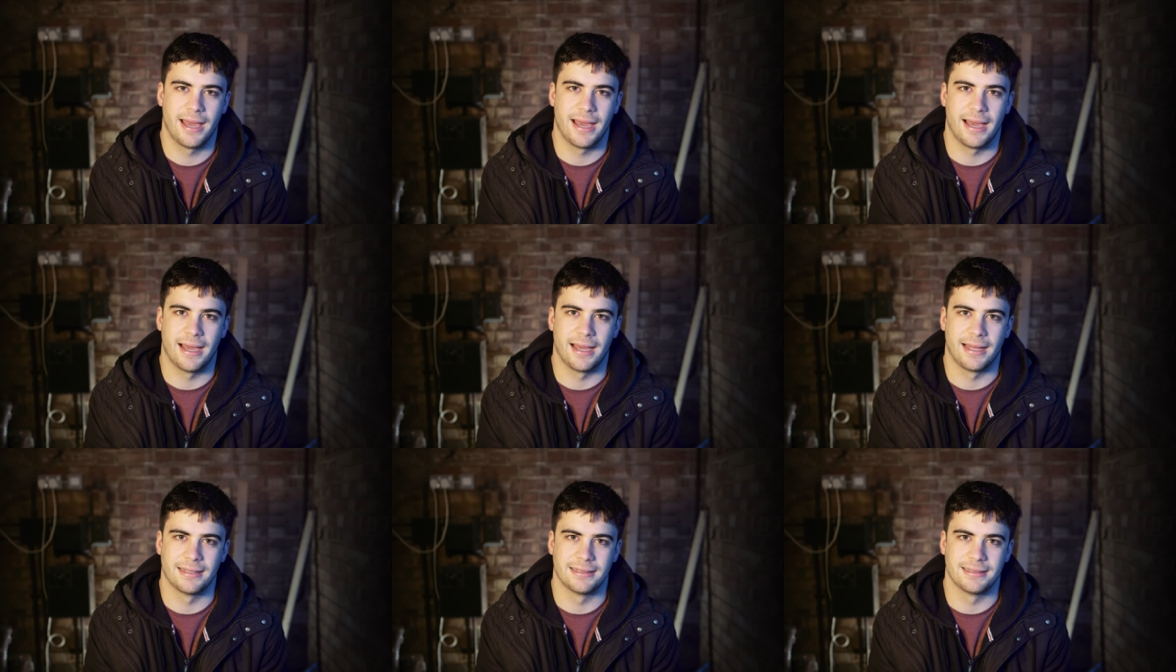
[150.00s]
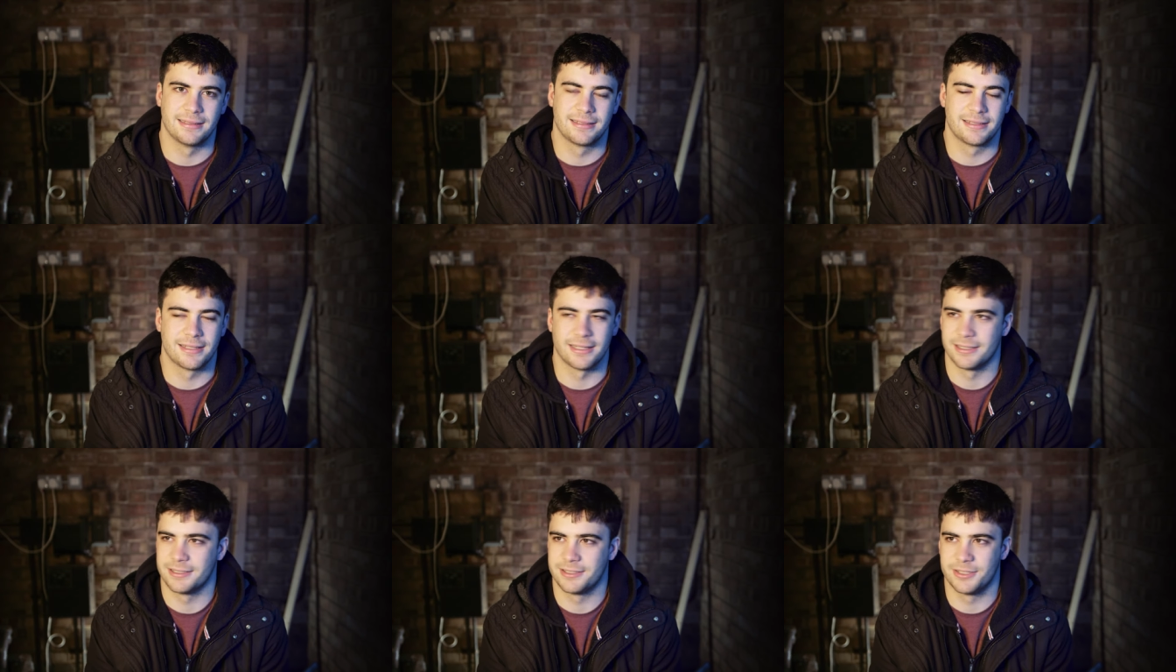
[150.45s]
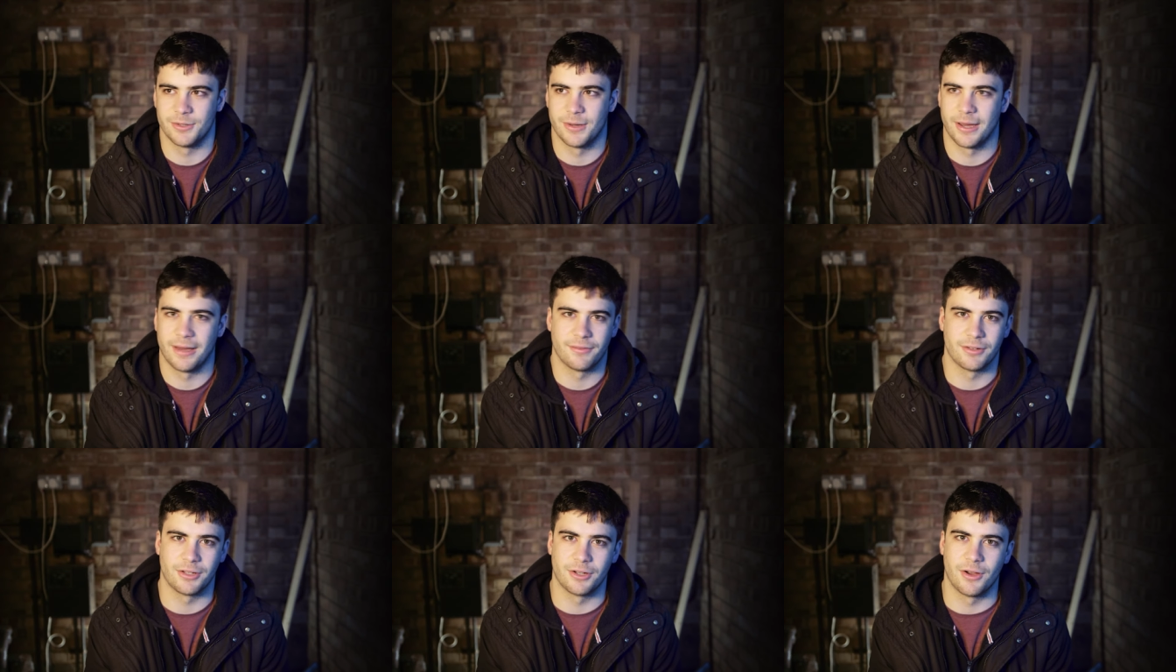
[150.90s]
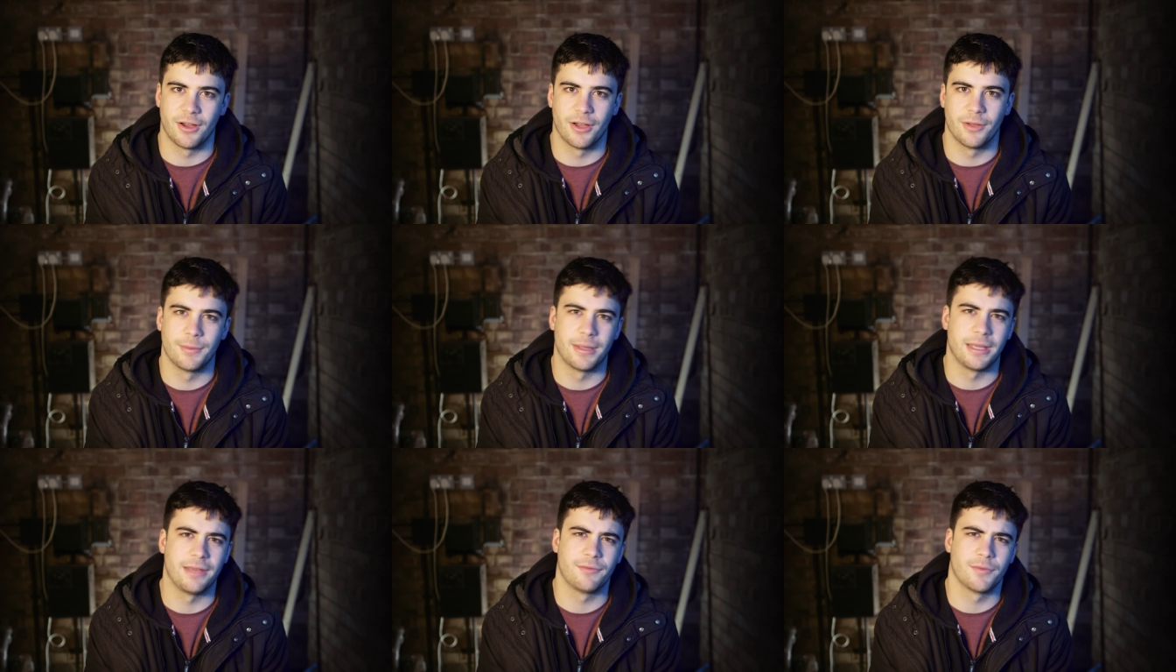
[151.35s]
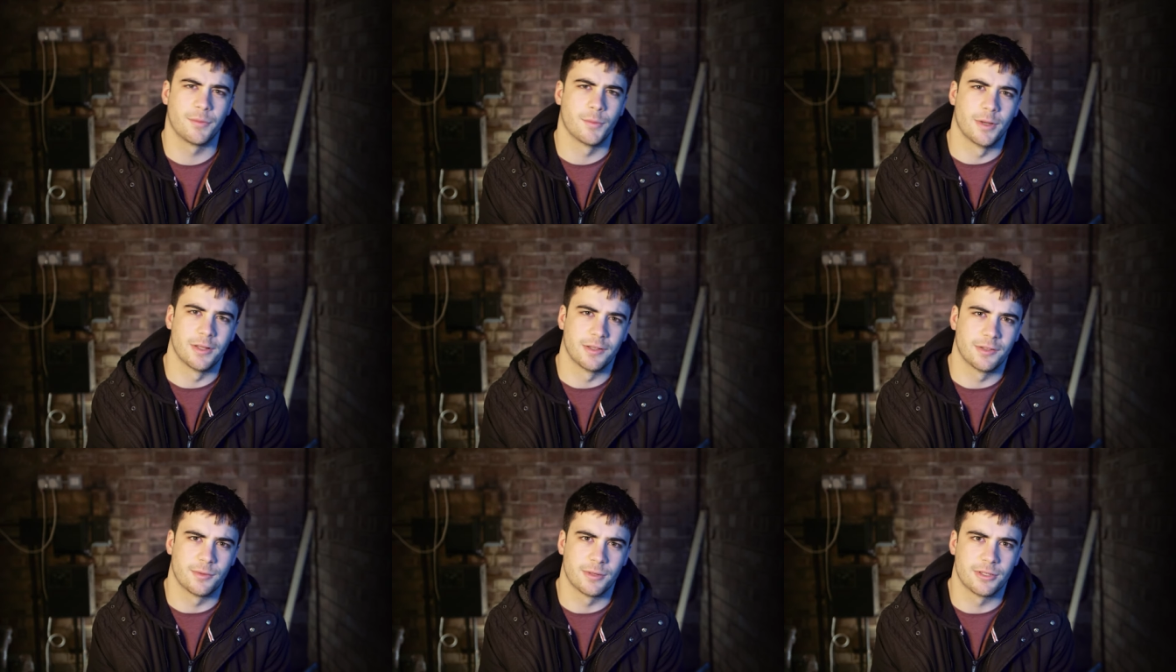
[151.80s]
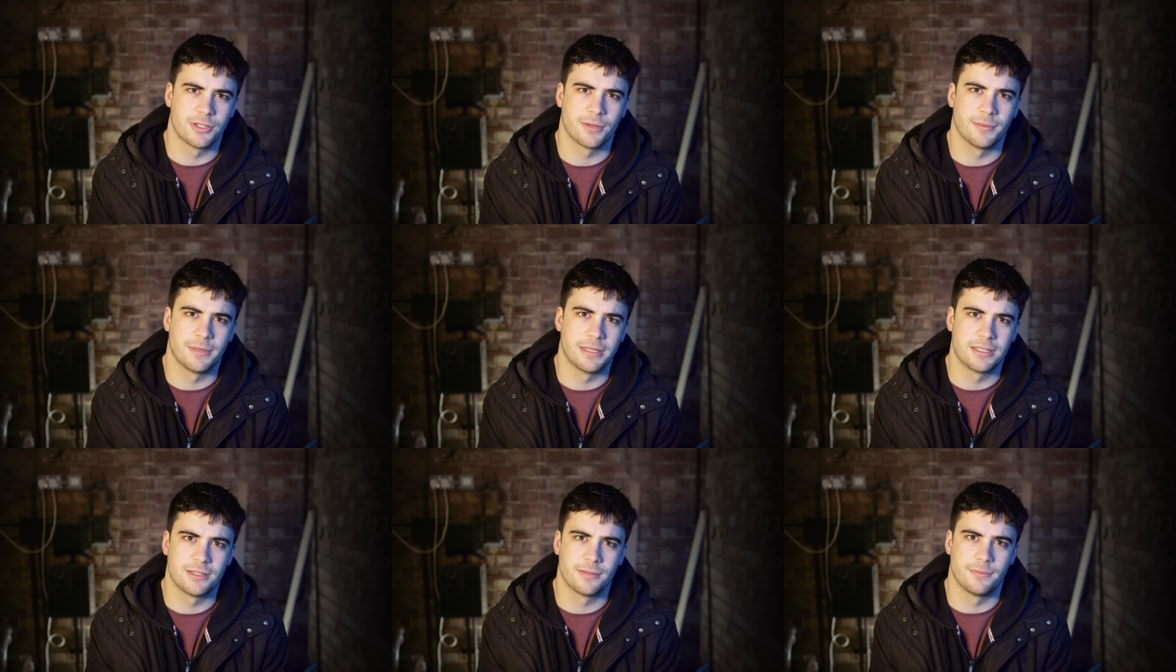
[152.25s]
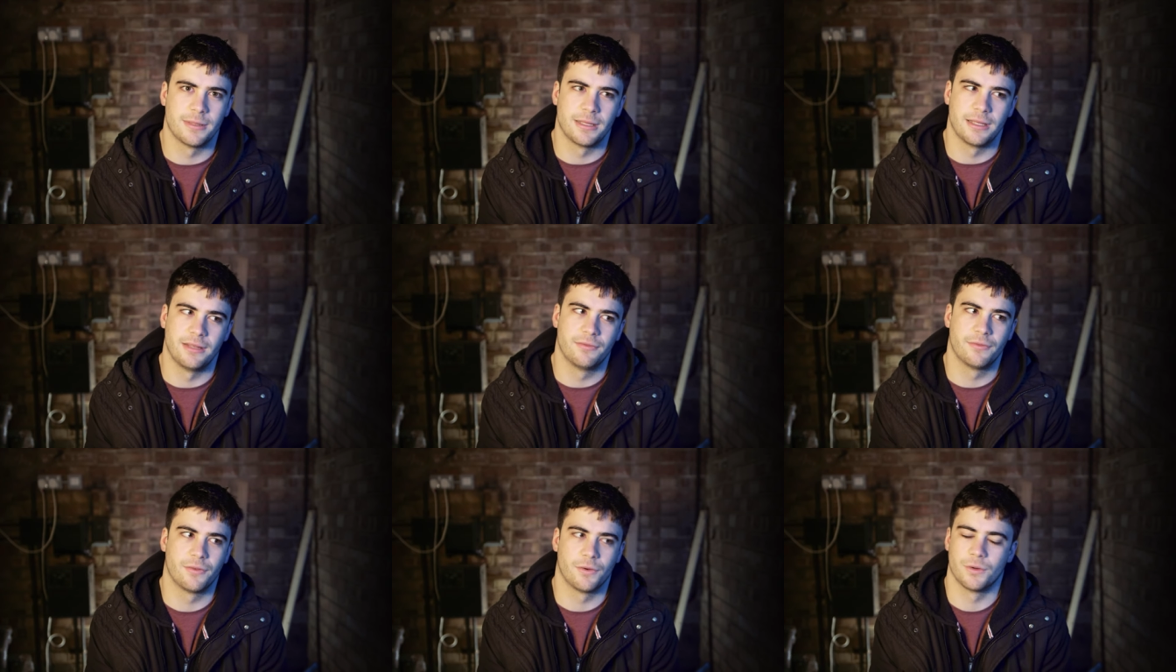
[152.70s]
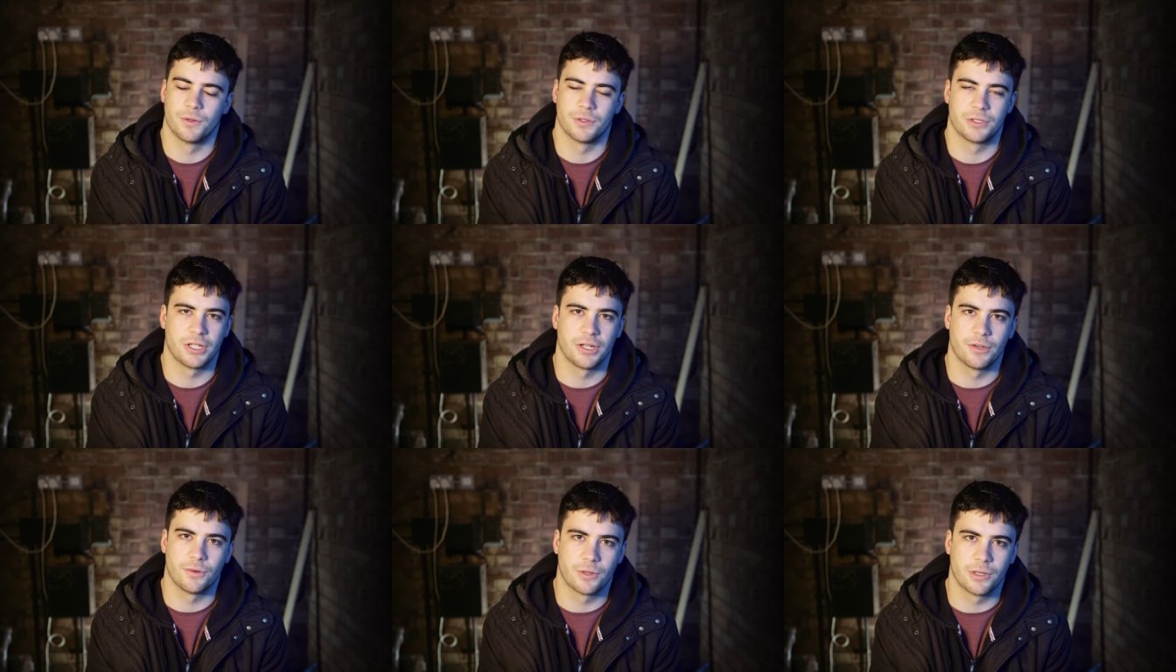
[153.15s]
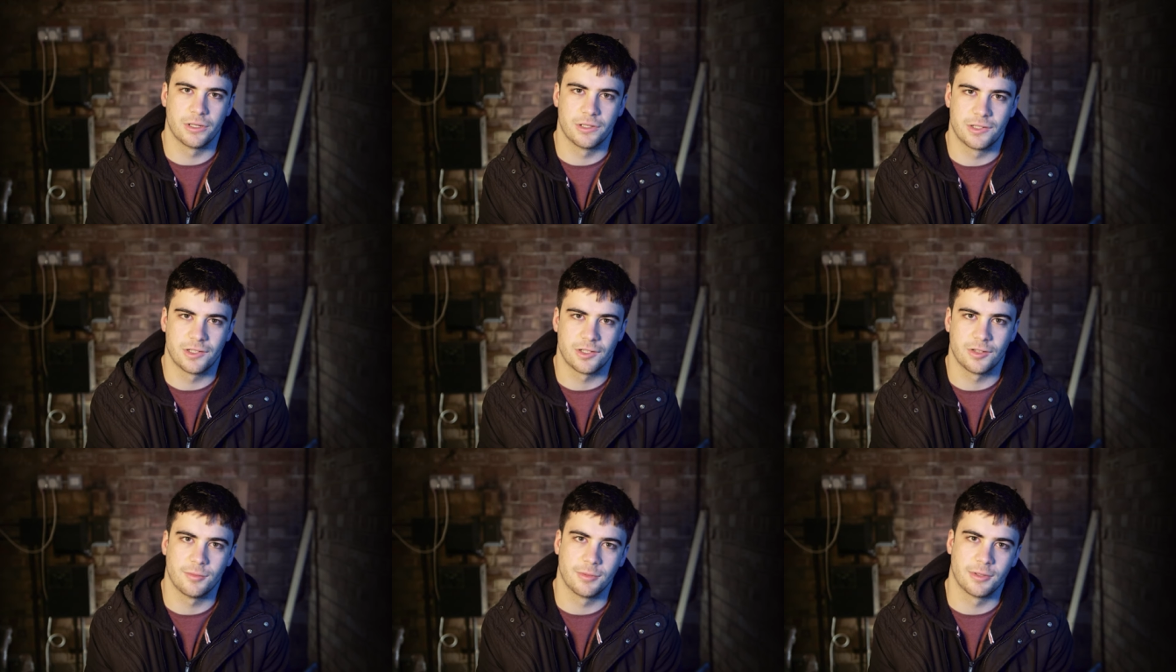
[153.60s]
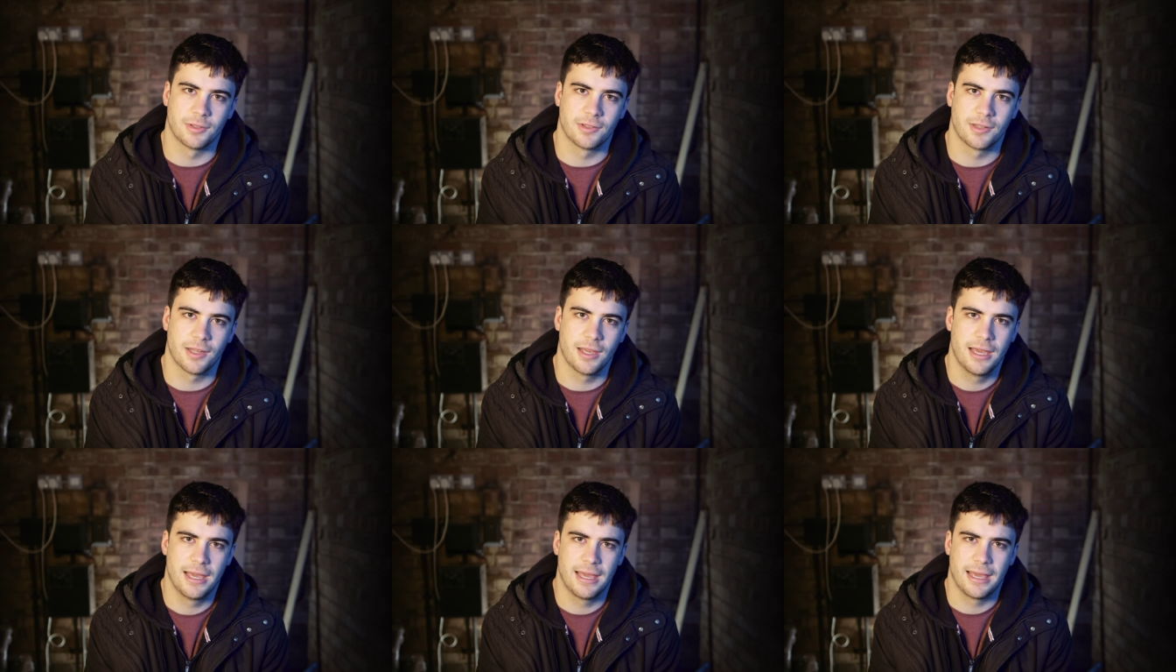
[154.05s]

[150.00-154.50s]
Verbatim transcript: and things you have in your home, even ones which are meant to be for general consumers.